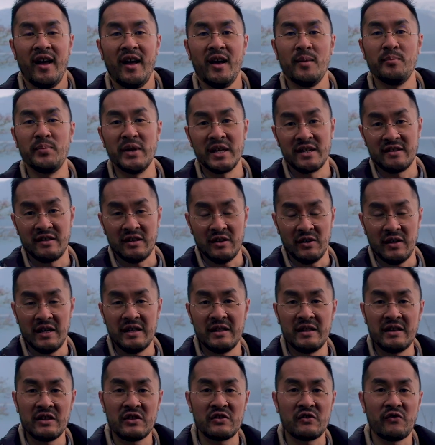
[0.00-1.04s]
a big deal,
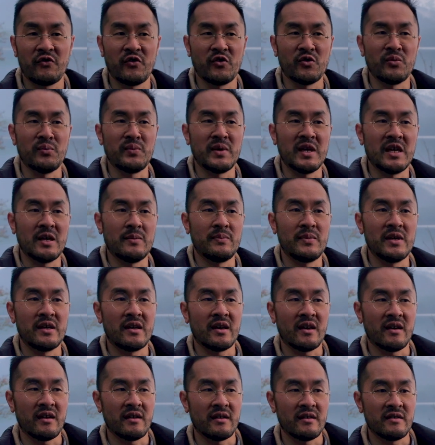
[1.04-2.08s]
at least for me,
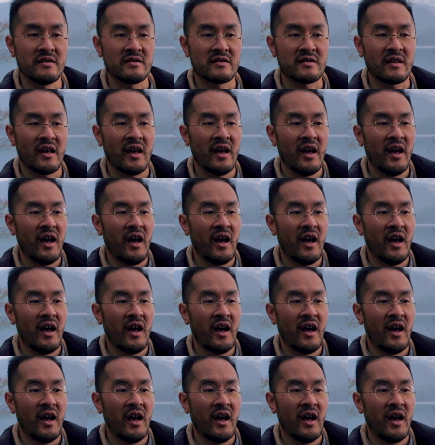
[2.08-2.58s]
because